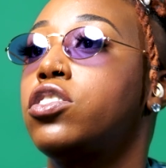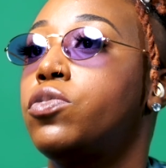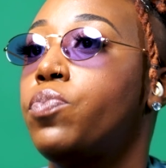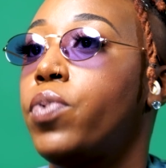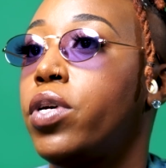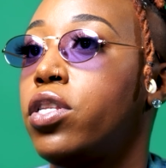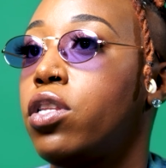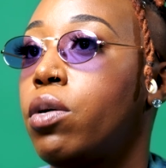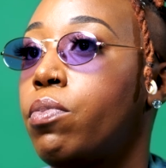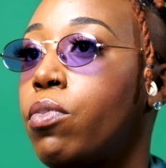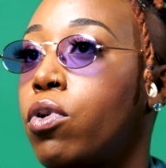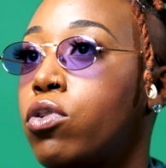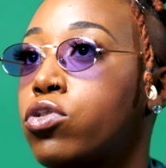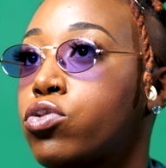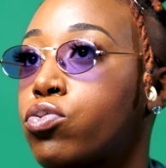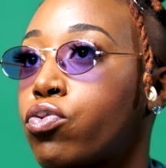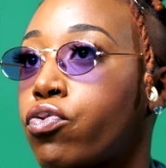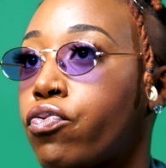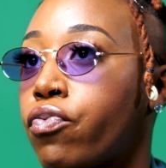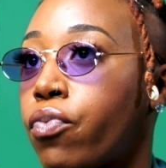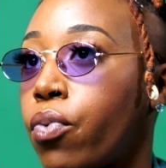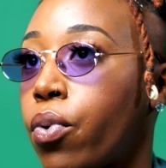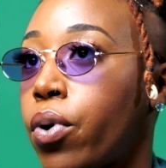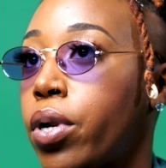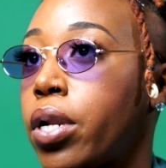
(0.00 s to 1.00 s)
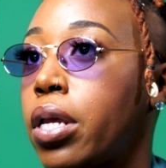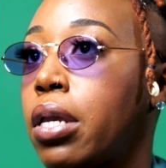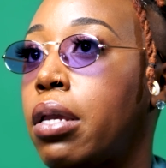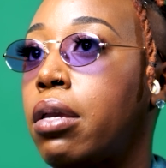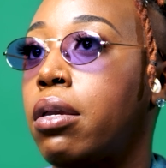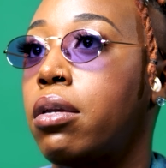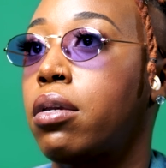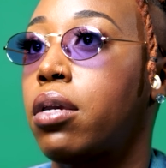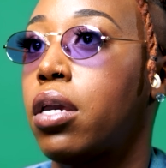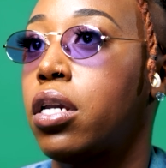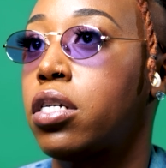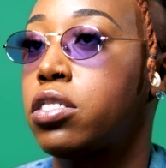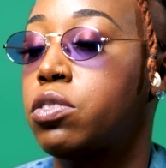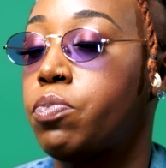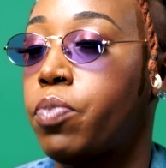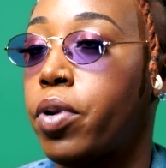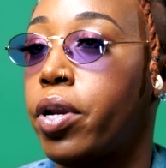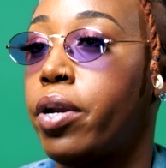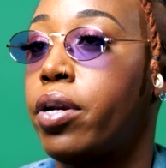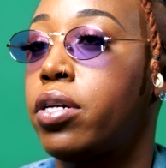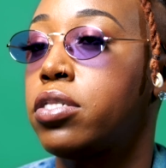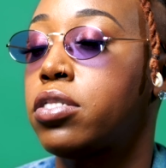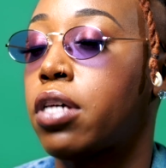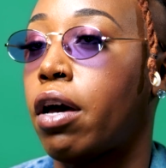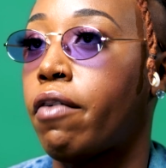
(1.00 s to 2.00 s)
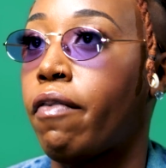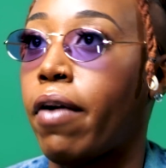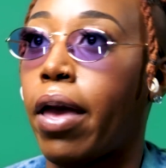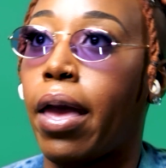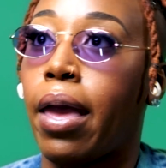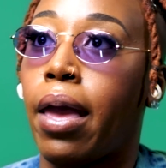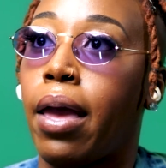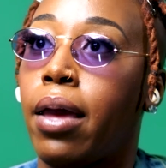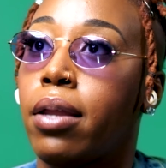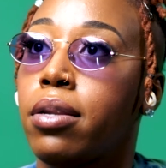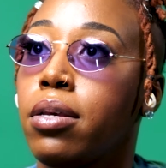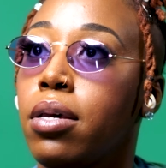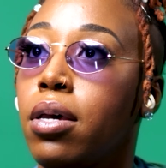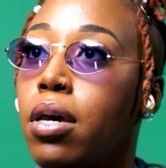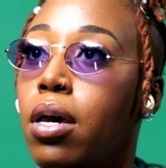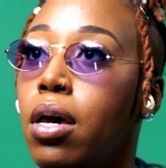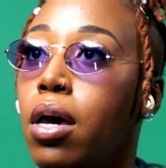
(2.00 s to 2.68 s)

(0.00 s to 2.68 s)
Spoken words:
it's been the most rewarding experience I've had.